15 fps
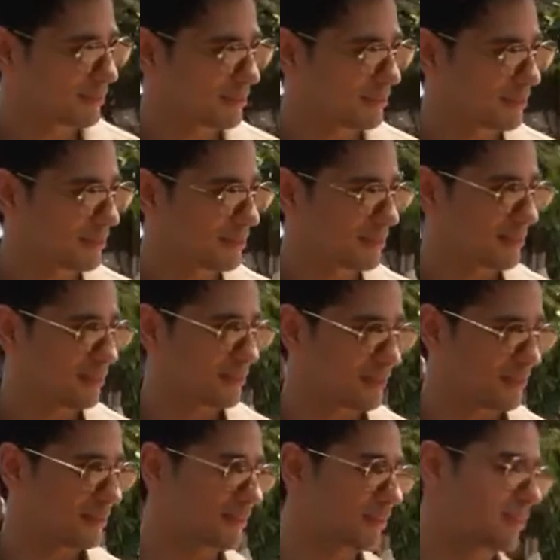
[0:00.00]
thing is, because you were
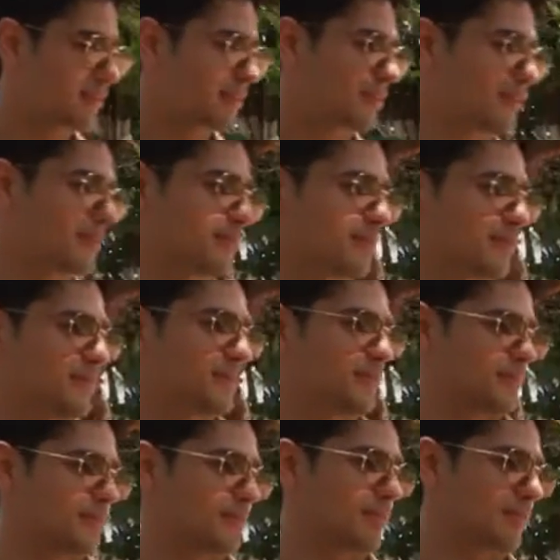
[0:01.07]
asking what can an ordinary
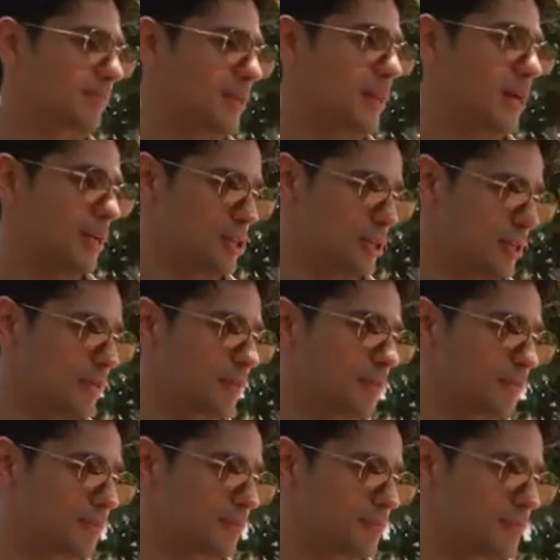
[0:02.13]
person do. What he
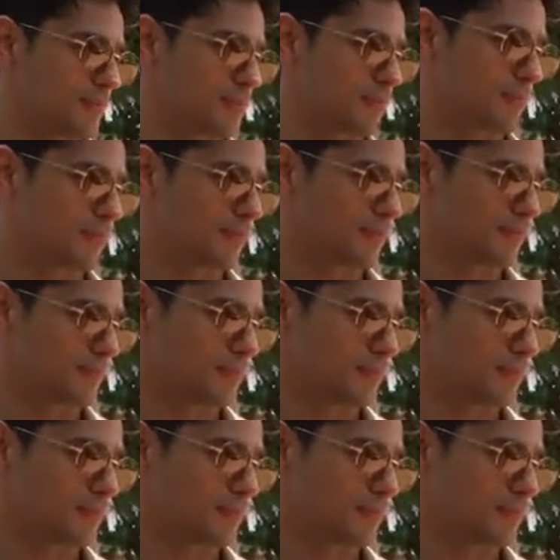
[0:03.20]
can do is